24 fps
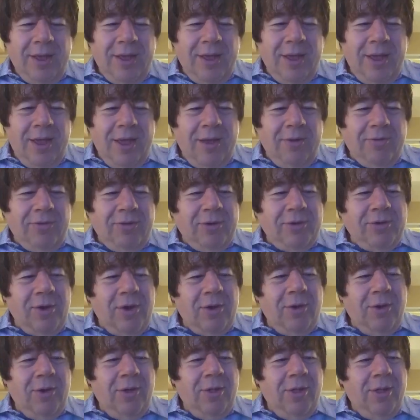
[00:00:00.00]
I have to
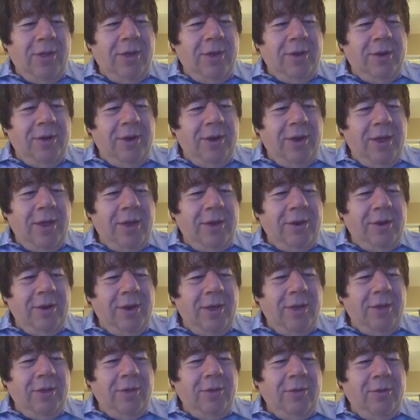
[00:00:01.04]
chuckle, and
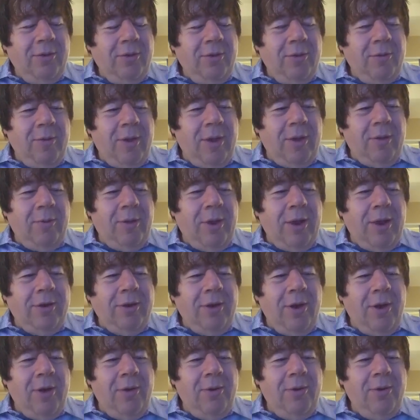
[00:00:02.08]
you may or may not
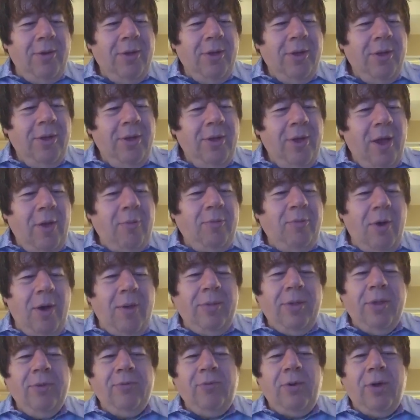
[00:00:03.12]
know, I've
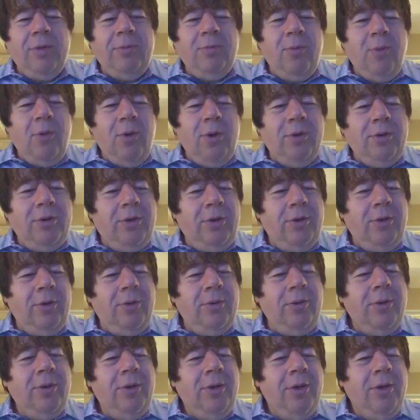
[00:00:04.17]
probably written more
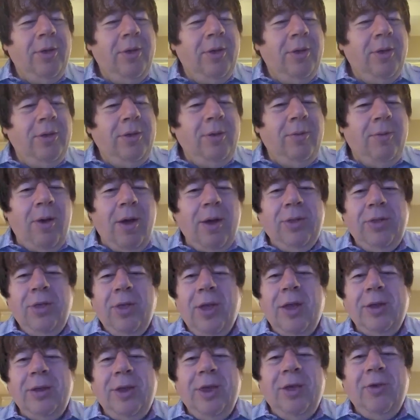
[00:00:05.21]
to debunk
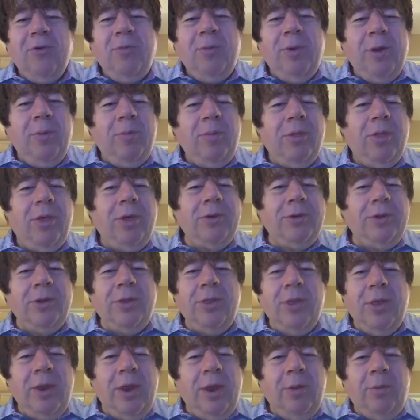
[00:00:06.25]
the idea of
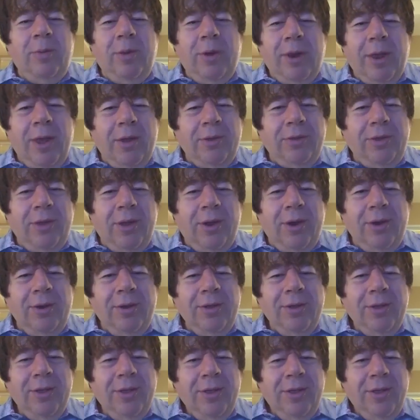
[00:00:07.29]
manipulation than anybody out
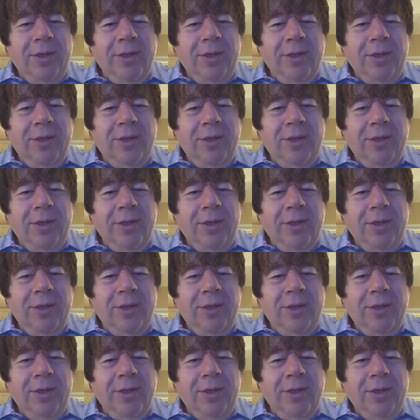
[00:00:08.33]
there.